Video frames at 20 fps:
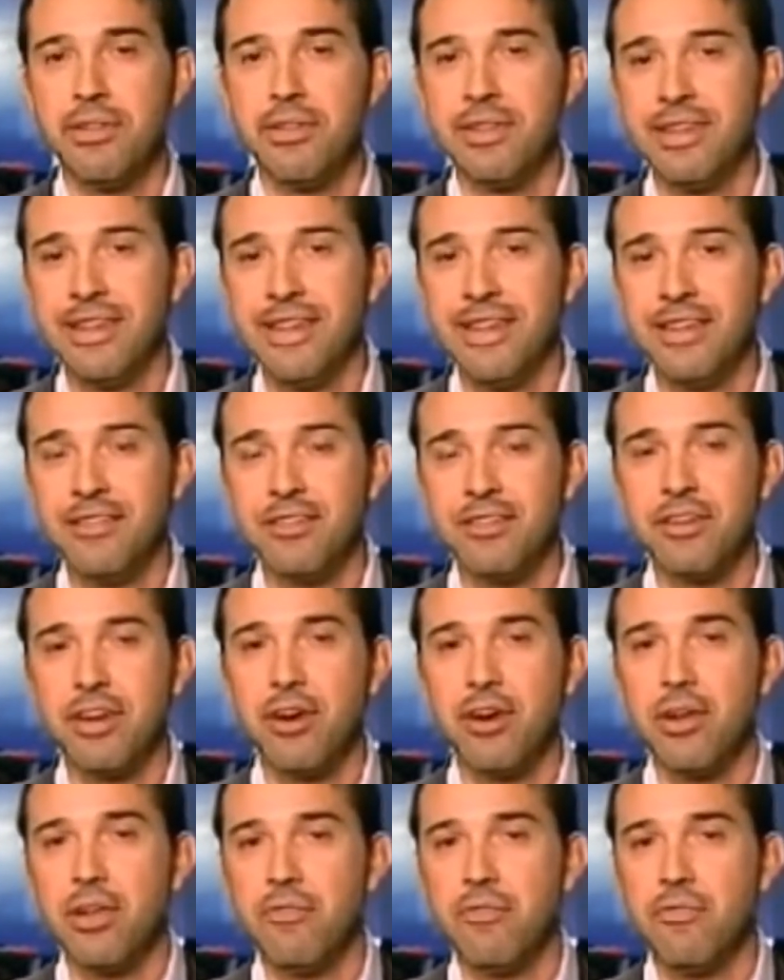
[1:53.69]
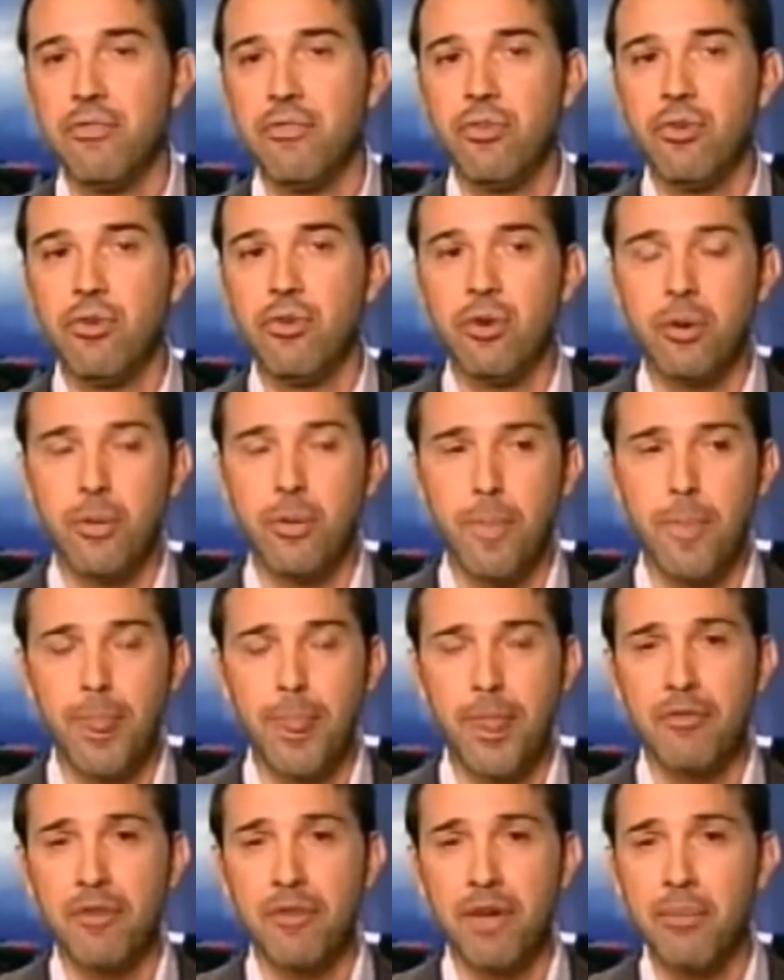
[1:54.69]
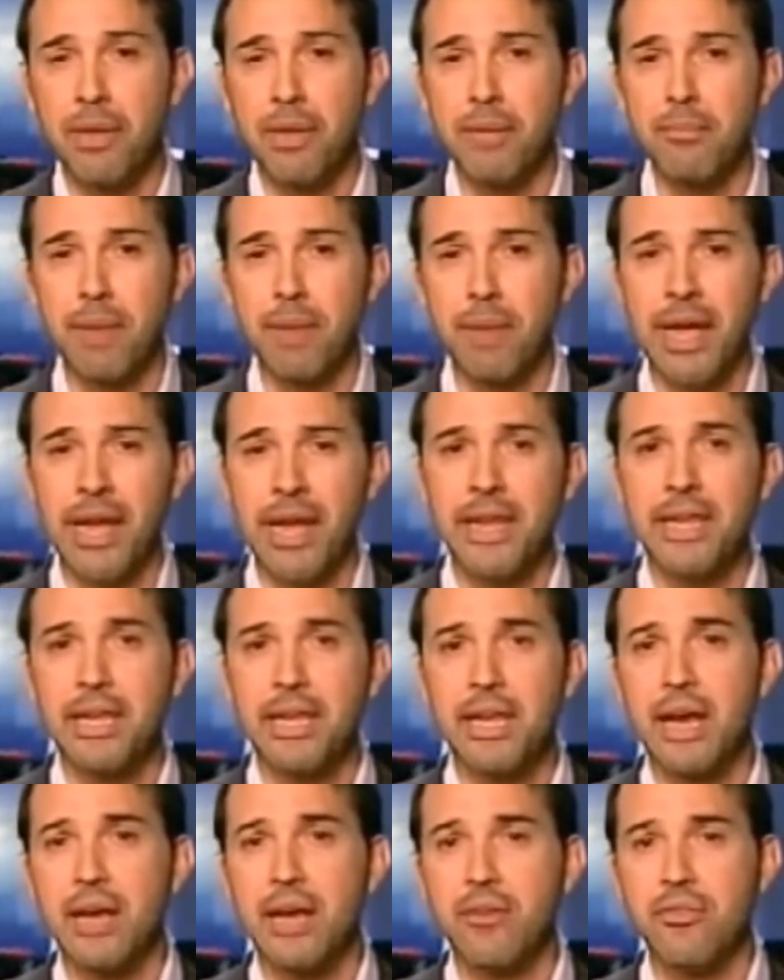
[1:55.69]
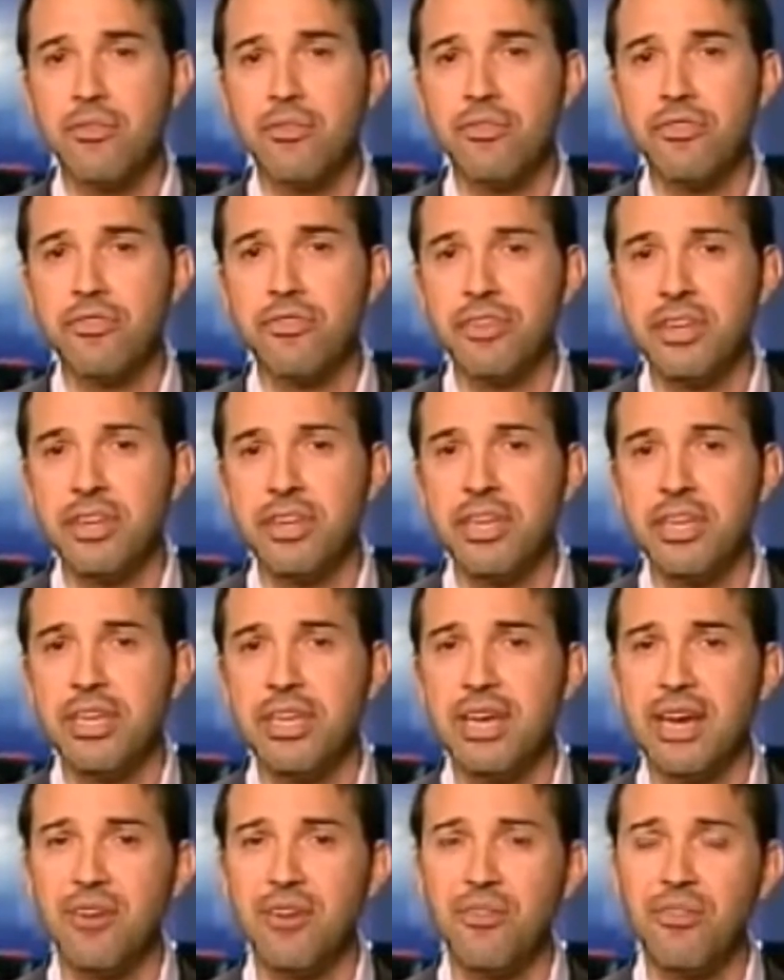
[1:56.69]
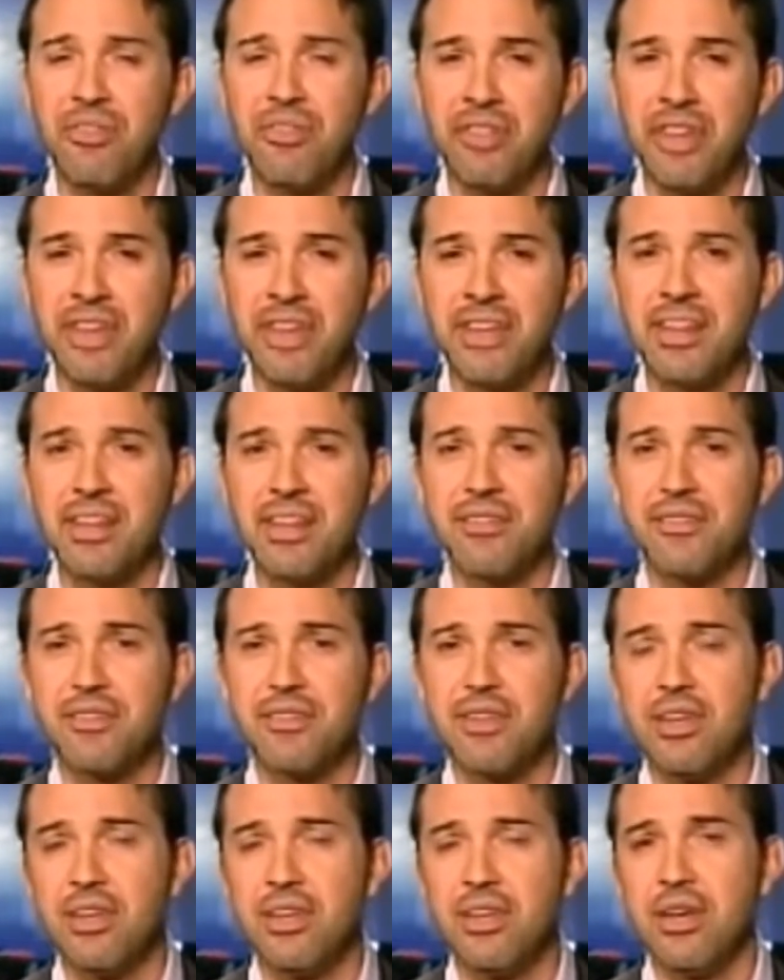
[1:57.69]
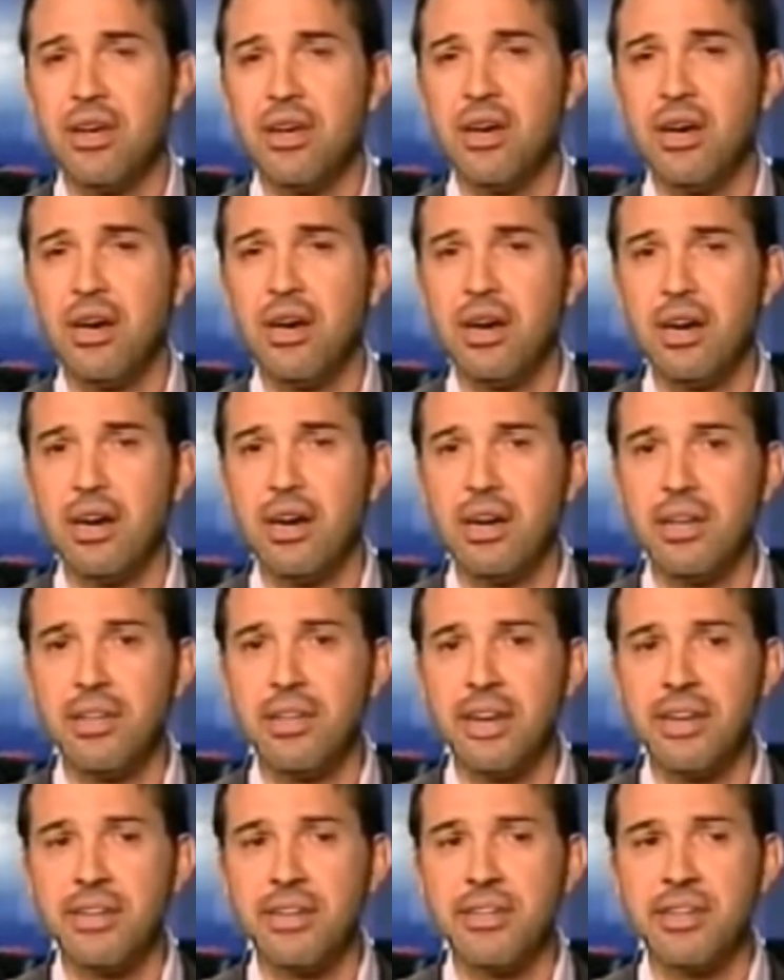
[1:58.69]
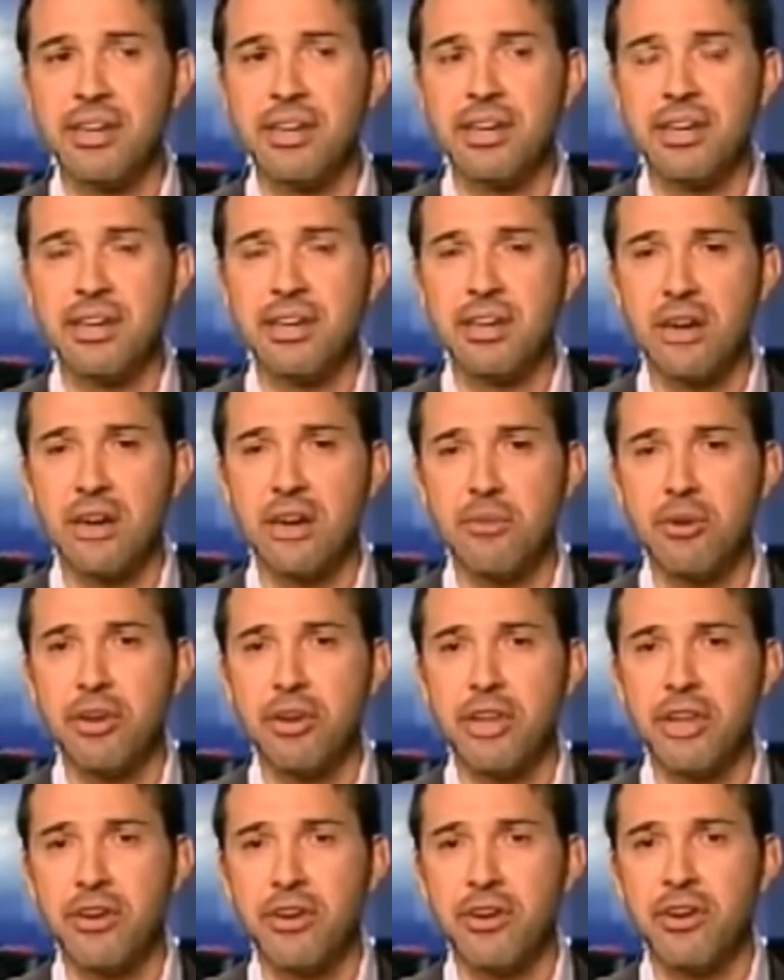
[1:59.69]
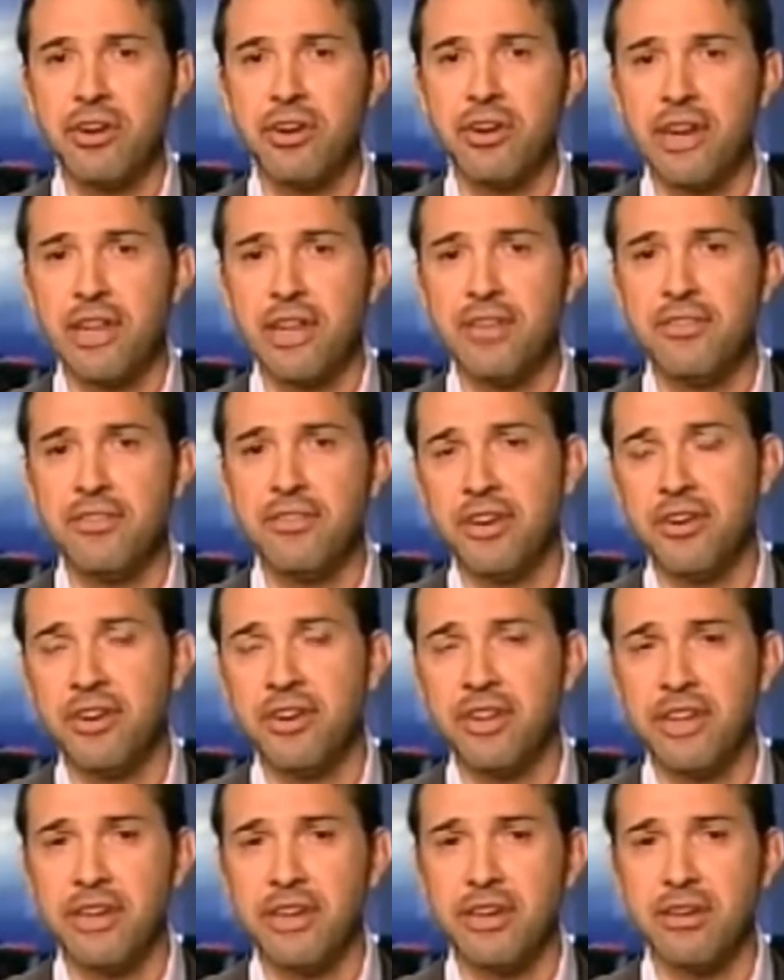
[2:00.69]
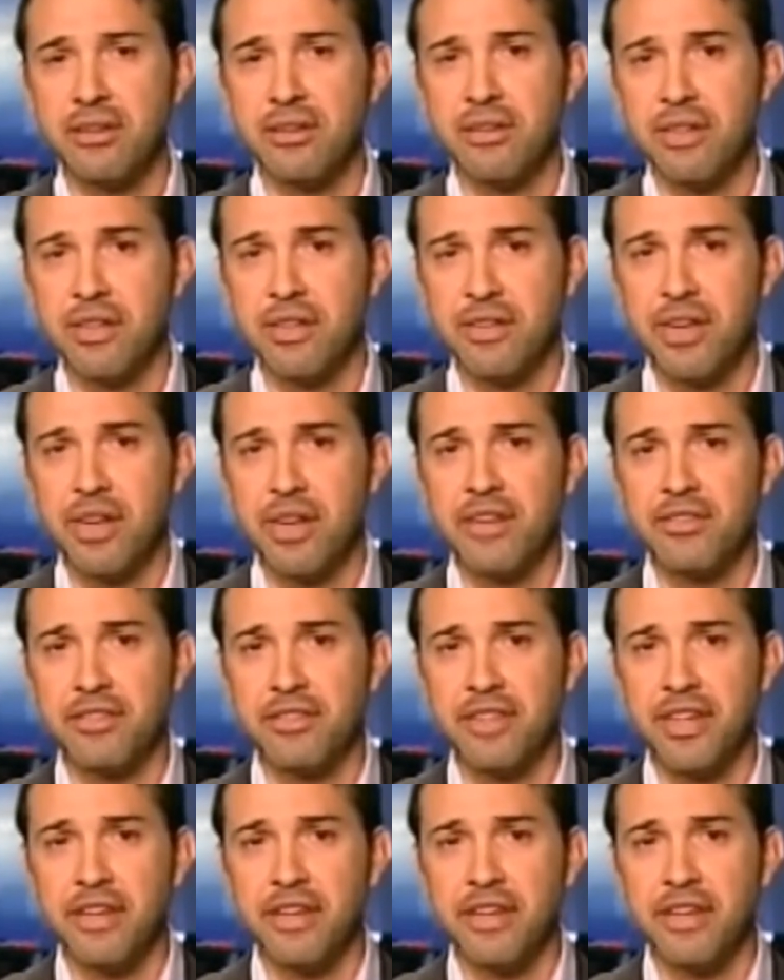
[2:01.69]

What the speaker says: But necessarily for family planning, I don't think that's that common here, at least here in the